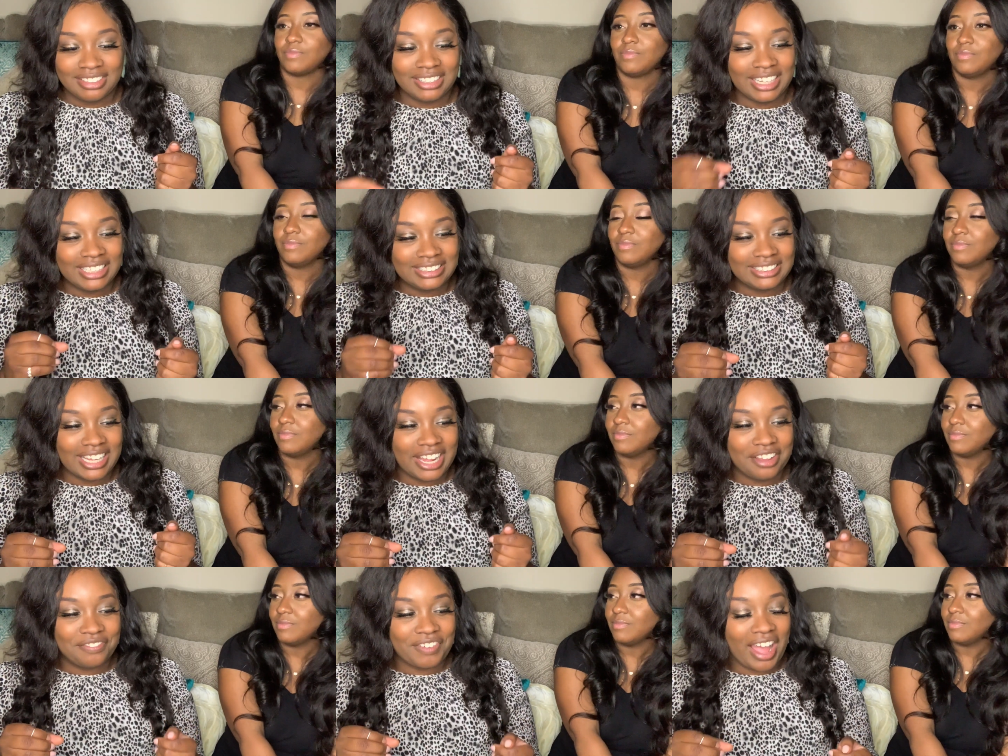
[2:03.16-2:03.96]
Speaker 1: let's
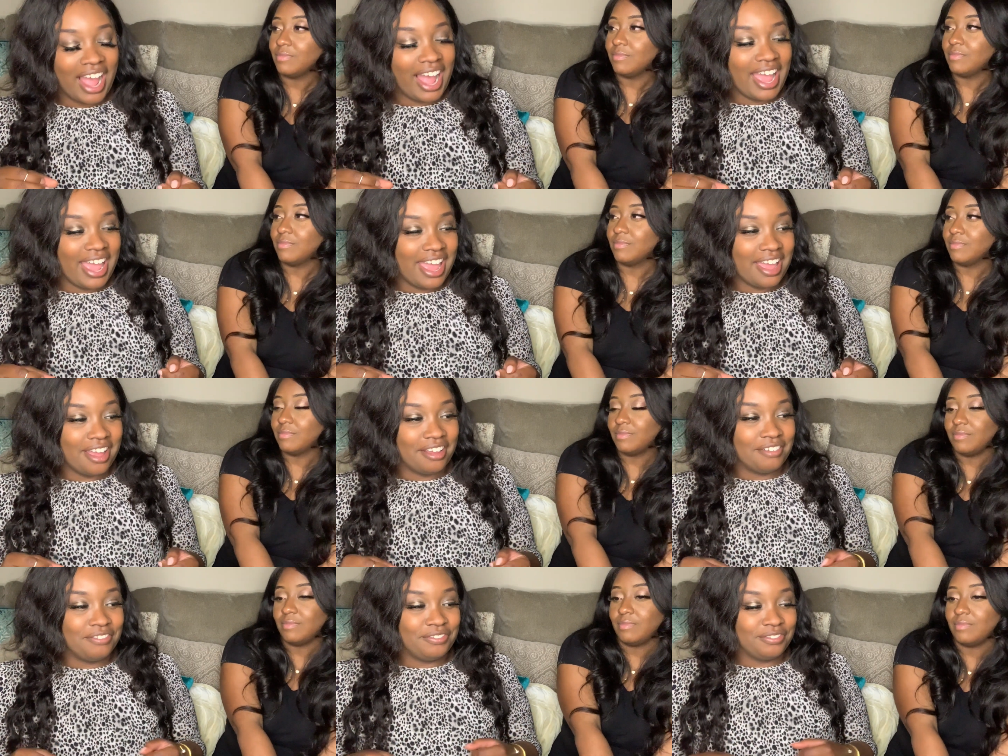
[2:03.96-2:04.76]
say if I
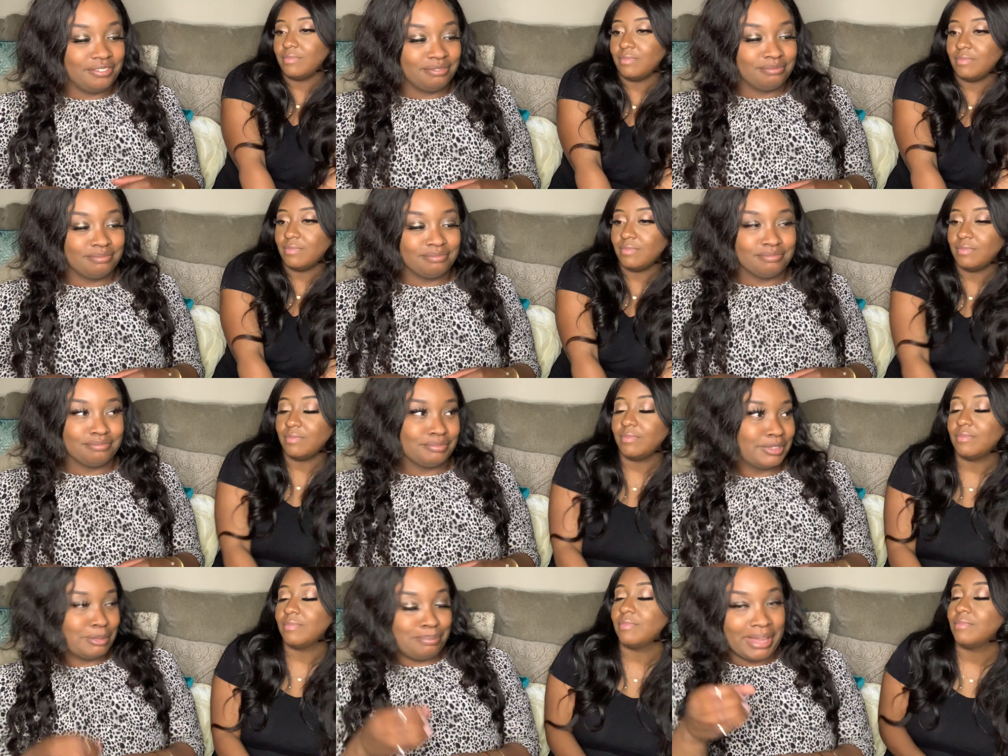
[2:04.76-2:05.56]
have
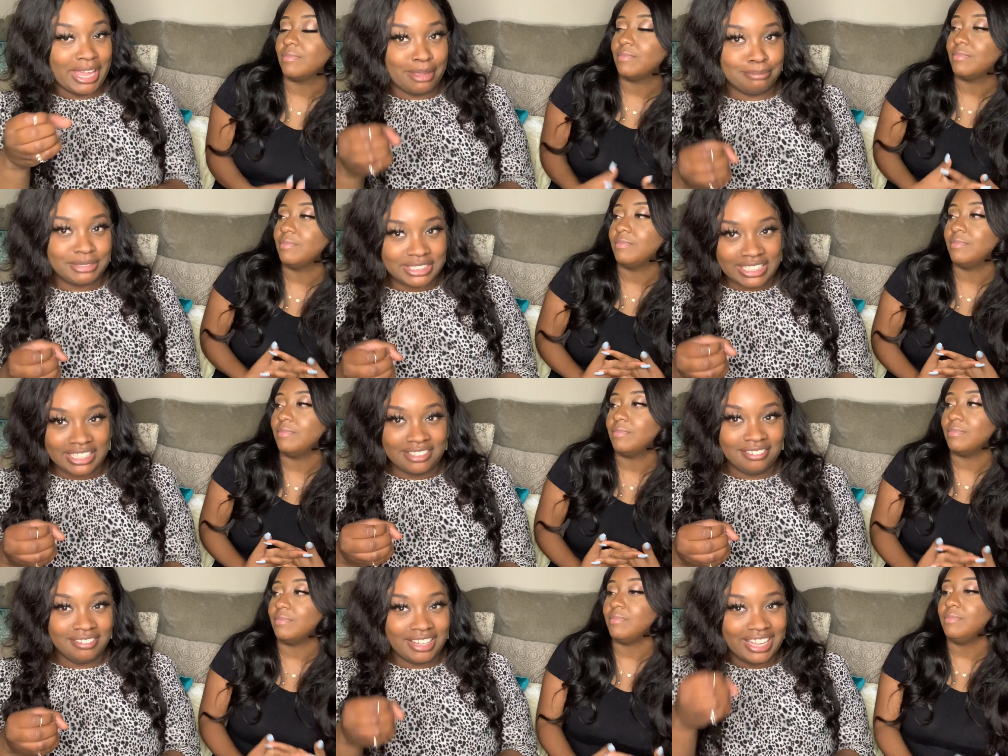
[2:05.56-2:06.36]

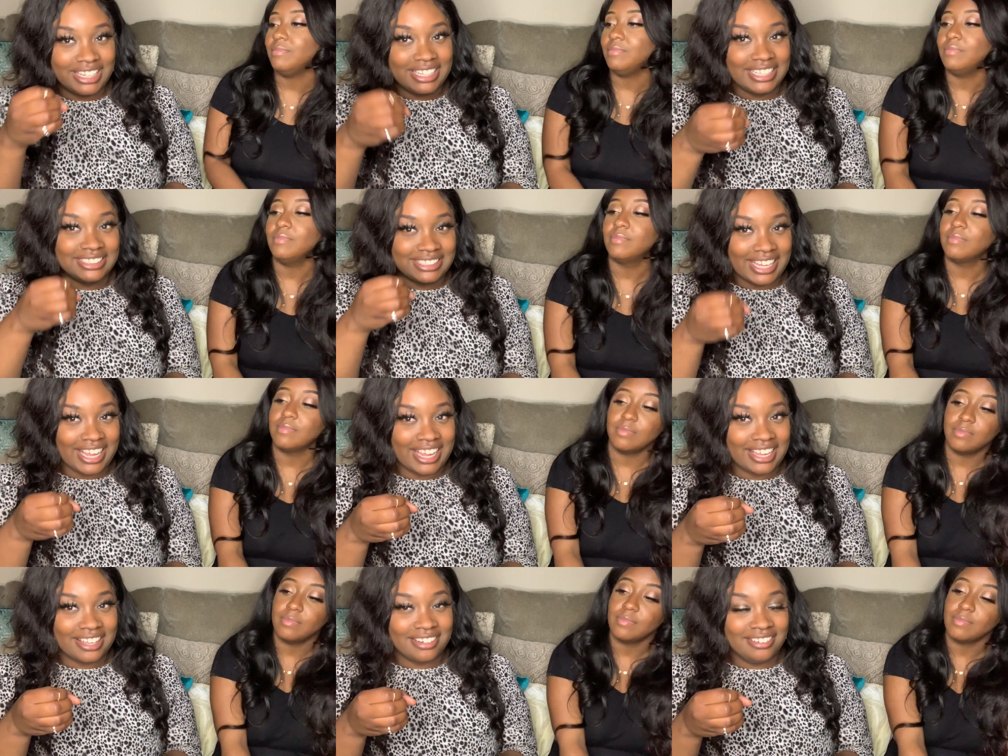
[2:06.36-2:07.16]
Pepsi in this
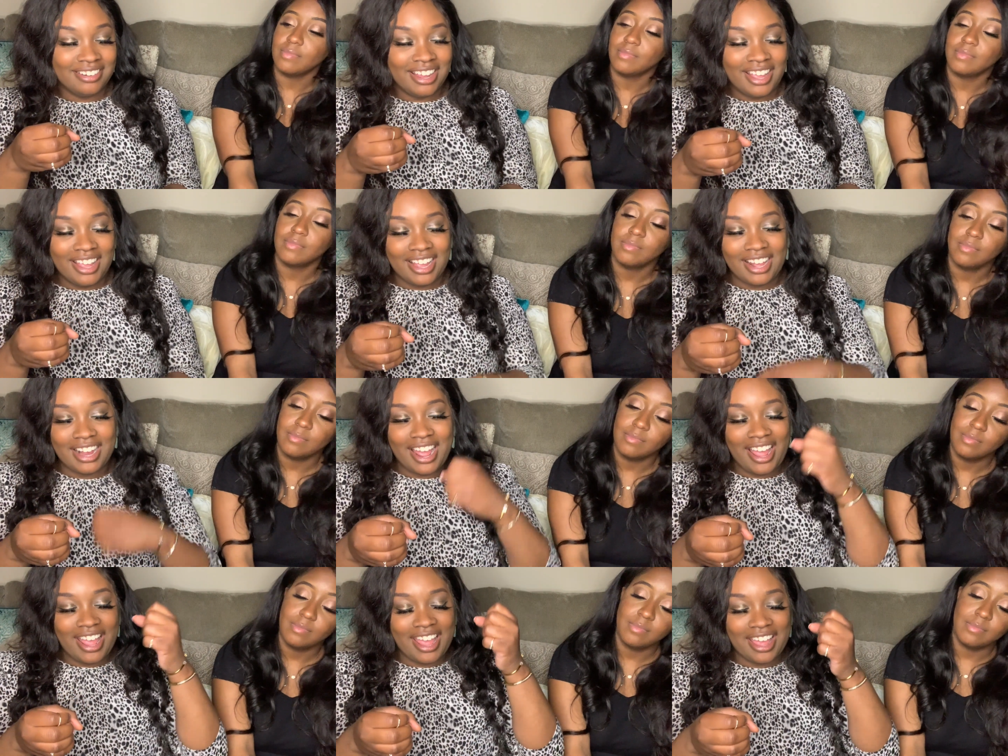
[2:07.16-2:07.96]
hand
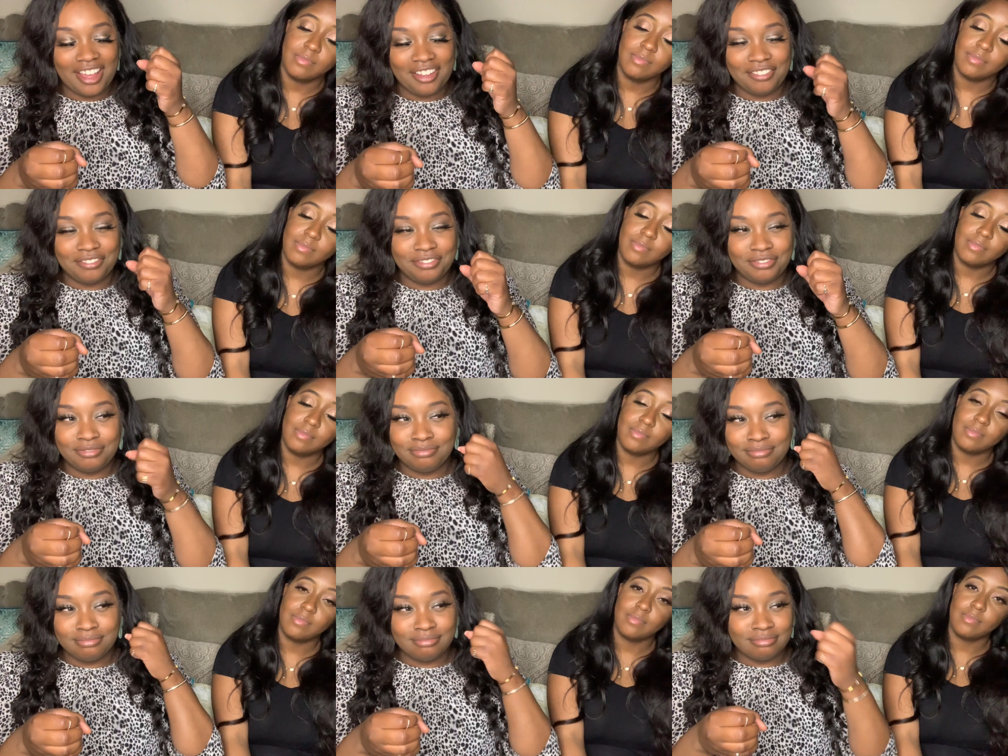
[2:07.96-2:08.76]
and I have
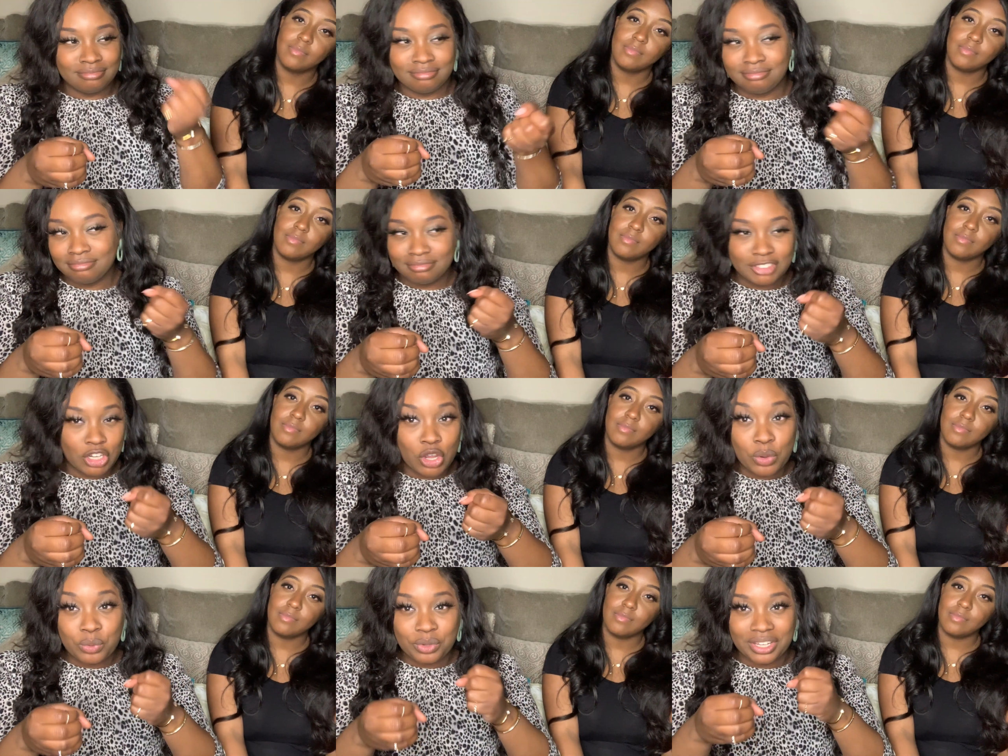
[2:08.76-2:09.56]

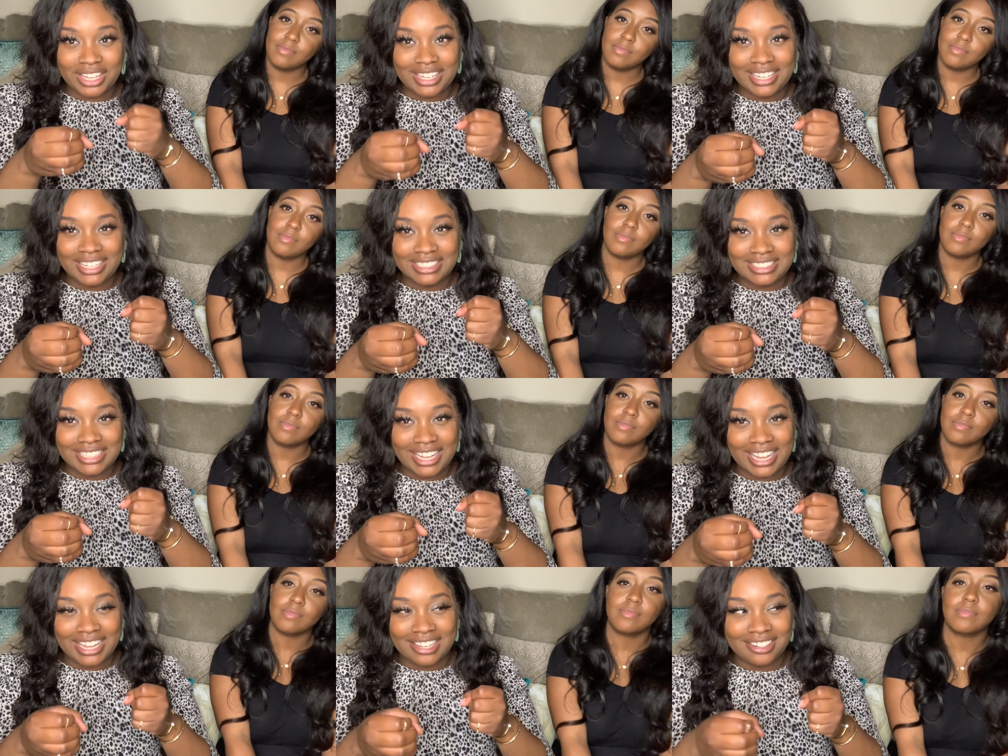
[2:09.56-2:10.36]
Coke in this
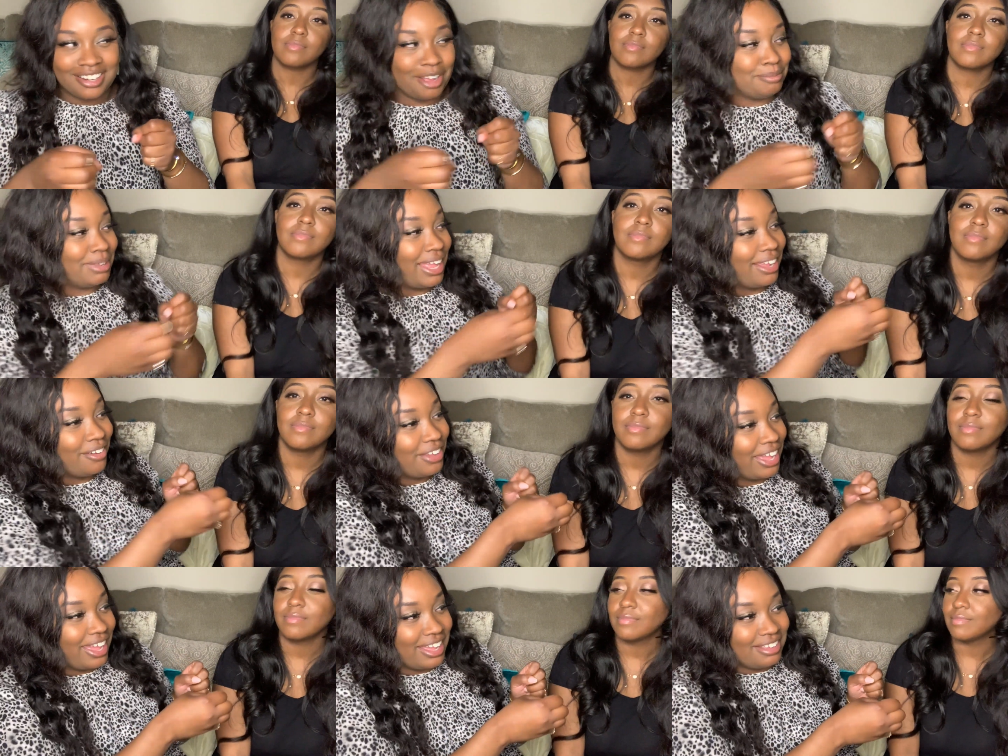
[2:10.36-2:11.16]
hand, I'm like,
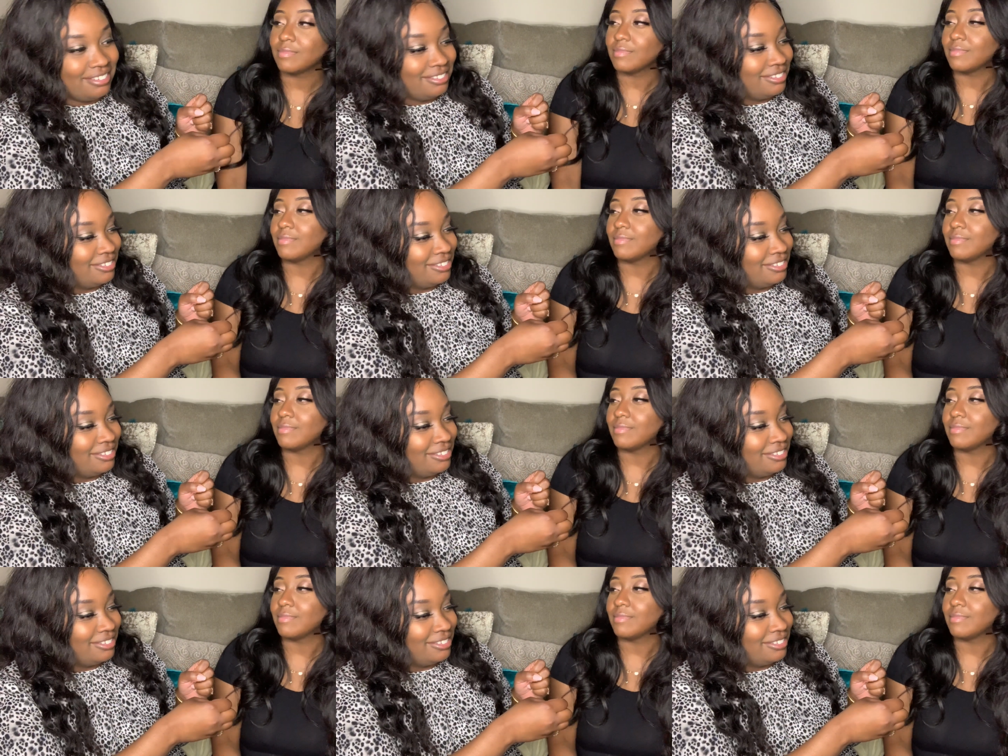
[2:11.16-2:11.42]
okay,